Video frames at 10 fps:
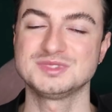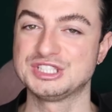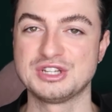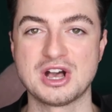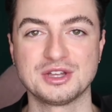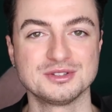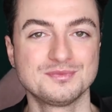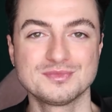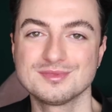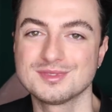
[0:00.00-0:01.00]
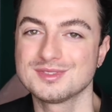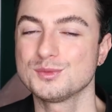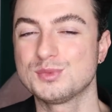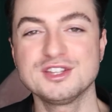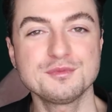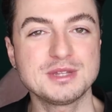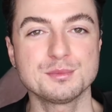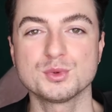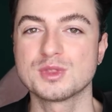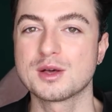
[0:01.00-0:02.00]
you know we have
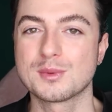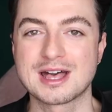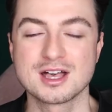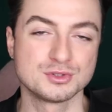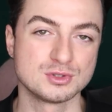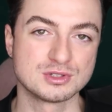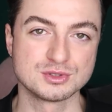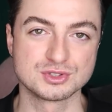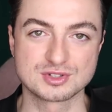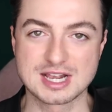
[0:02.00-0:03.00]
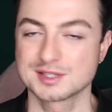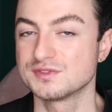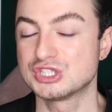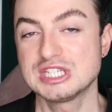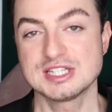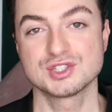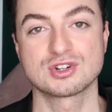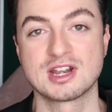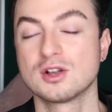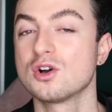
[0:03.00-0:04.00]
people that wear a nude illusion dress with a
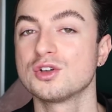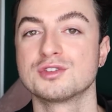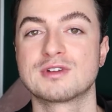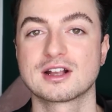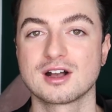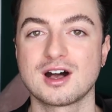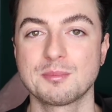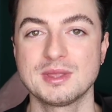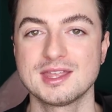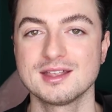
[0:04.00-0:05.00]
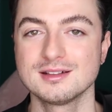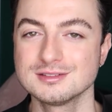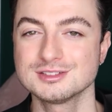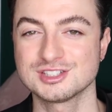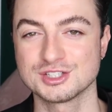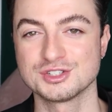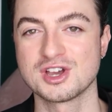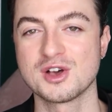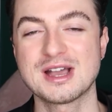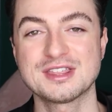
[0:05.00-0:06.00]
g-string on the red carpet so you
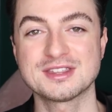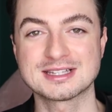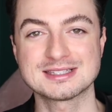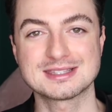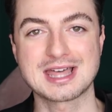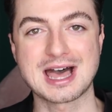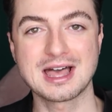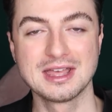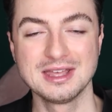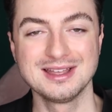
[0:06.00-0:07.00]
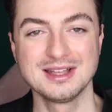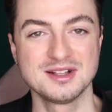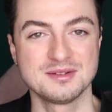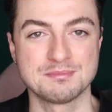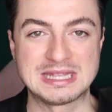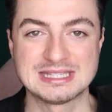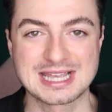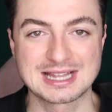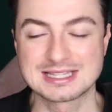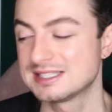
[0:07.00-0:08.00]
know i think it's that
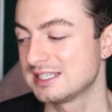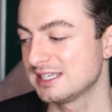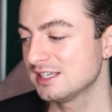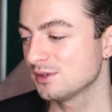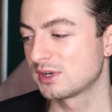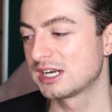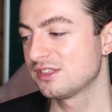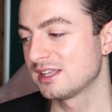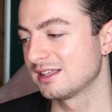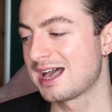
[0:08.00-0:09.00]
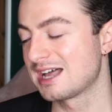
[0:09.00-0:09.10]
mentality where I think